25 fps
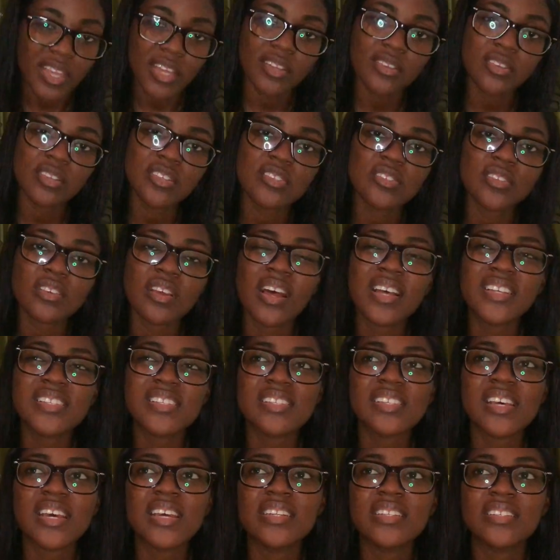And it's
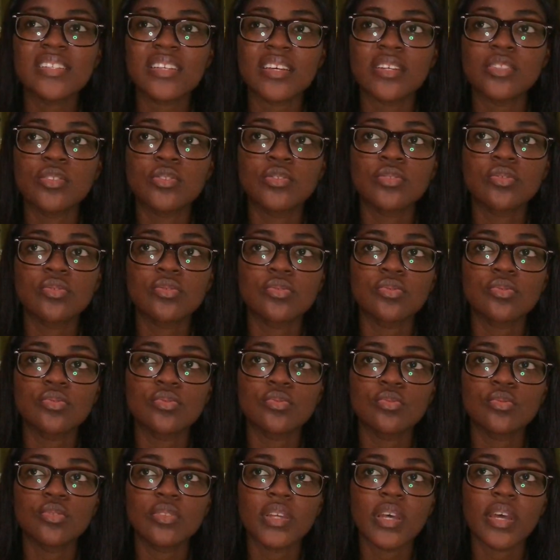aside that
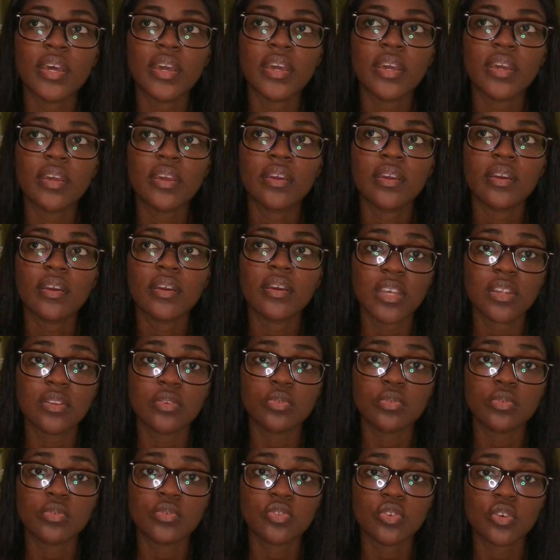to, like, I
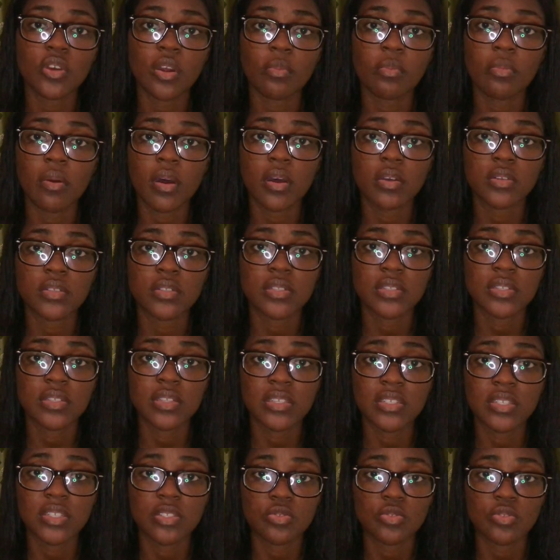don't want to talk about
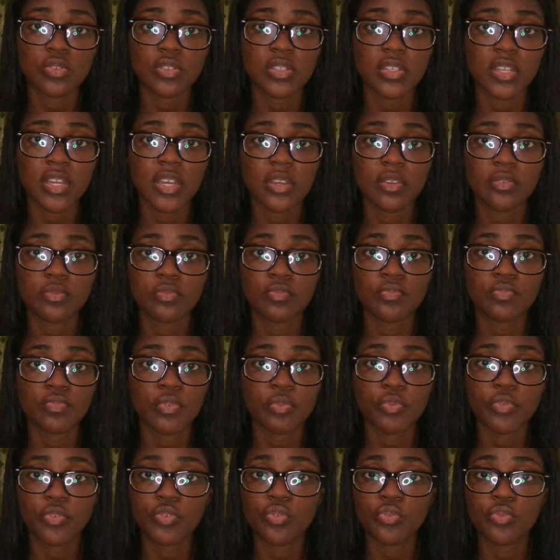this because, like,
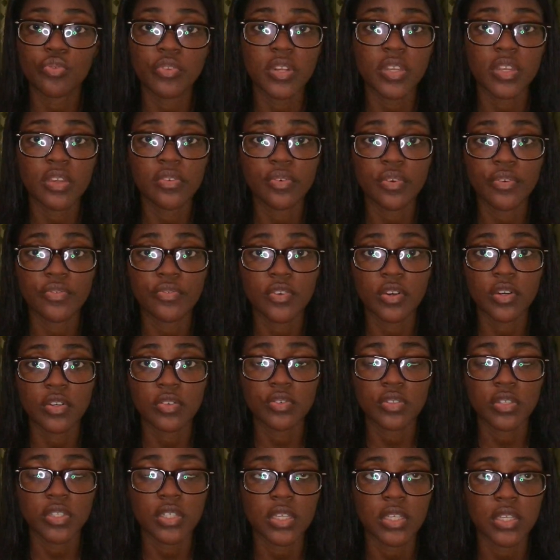people don't really give a
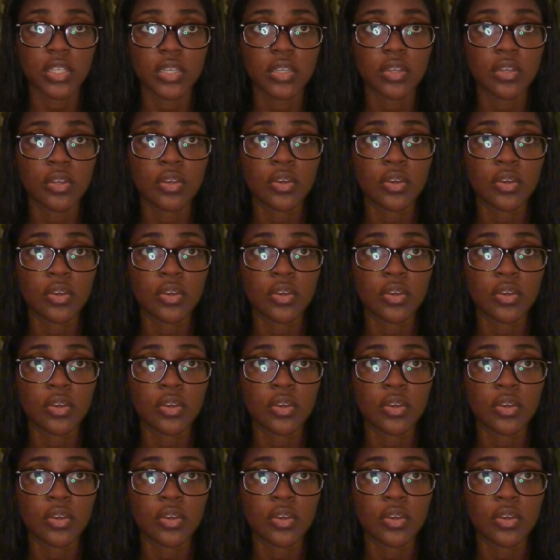fuck, okay?